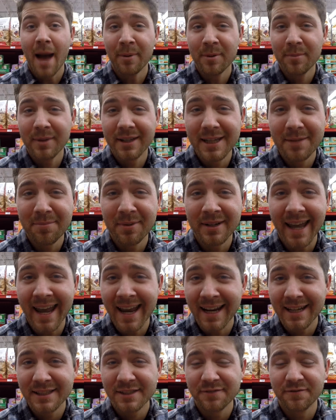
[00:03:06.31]
gonna be keeping
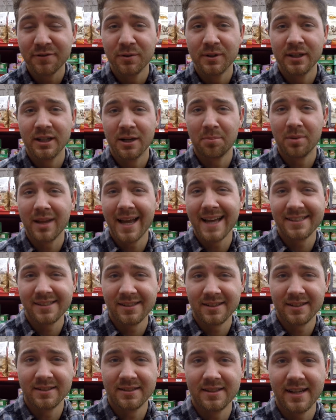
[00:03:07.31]
Annie's food in a
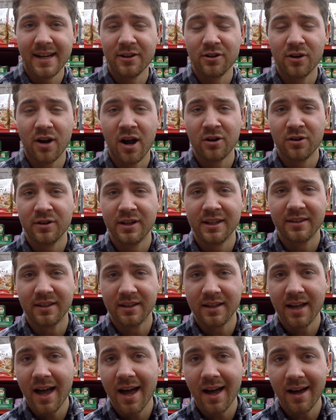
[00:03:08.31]
plastic container underneath the
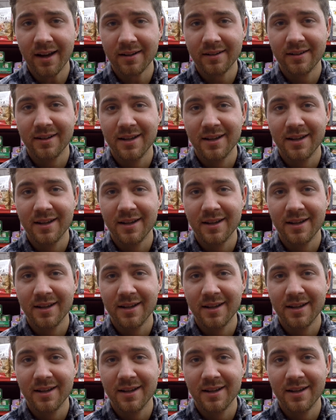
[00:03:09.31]
cot.